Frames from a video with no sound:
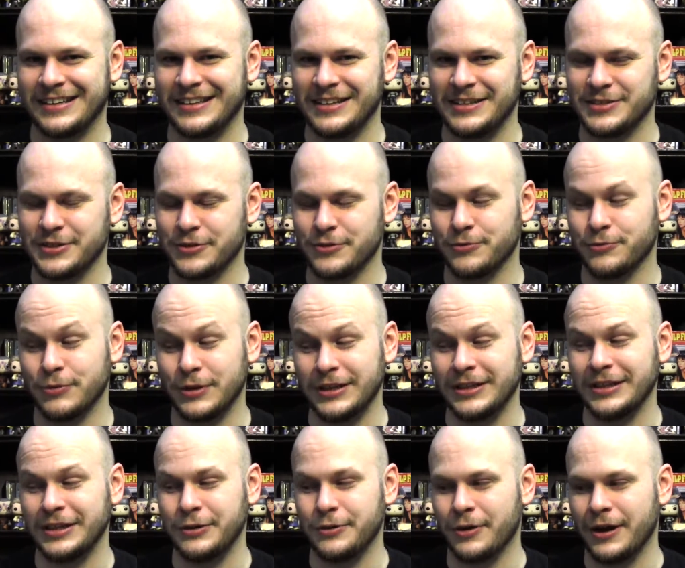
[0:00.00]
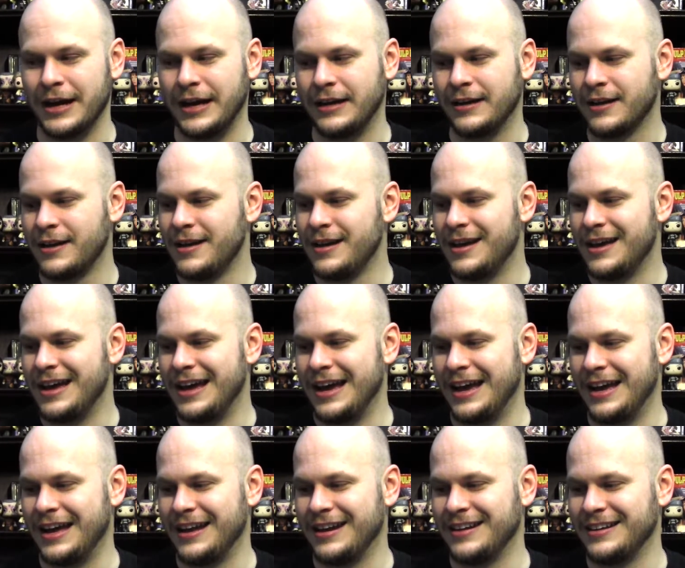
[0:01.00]
These are really great.
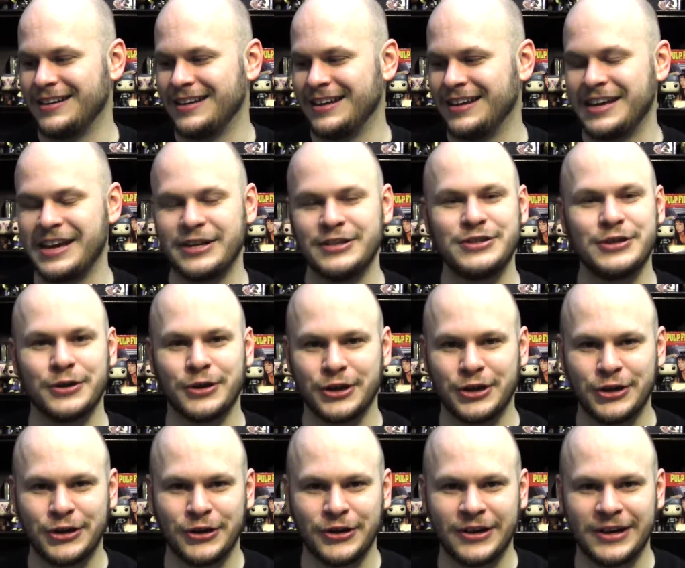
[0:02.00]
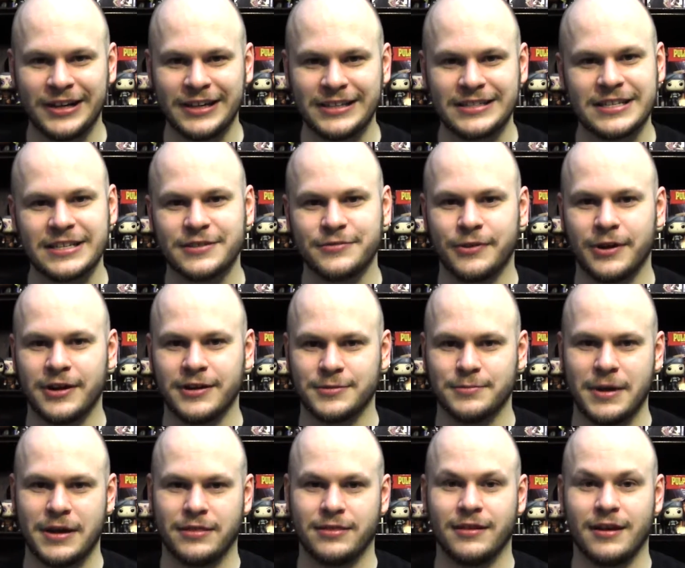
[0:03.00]
And in case you're curious as far as
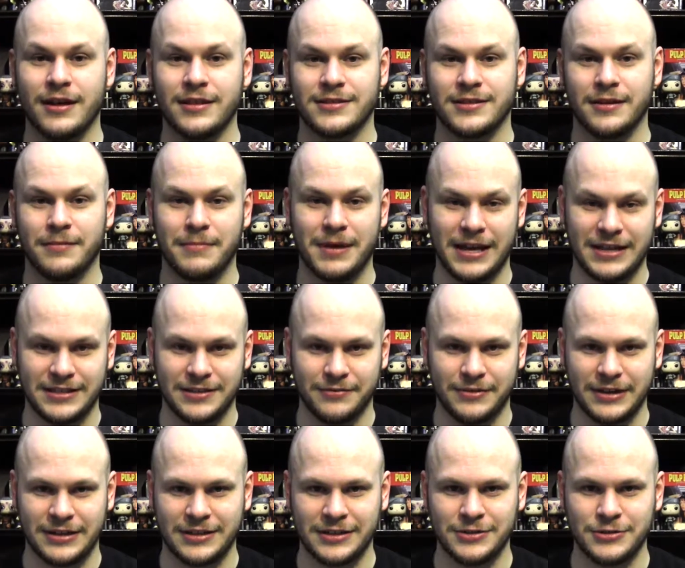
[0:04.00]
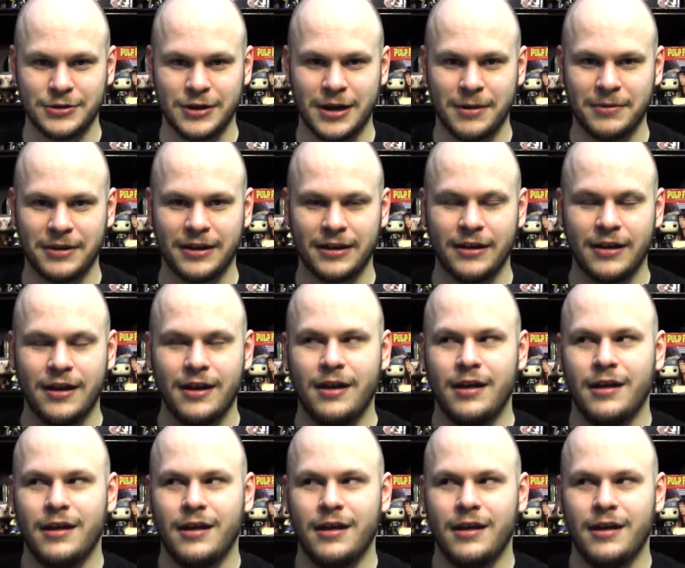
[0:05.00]
my thoughts on Mass Effect Andromeda,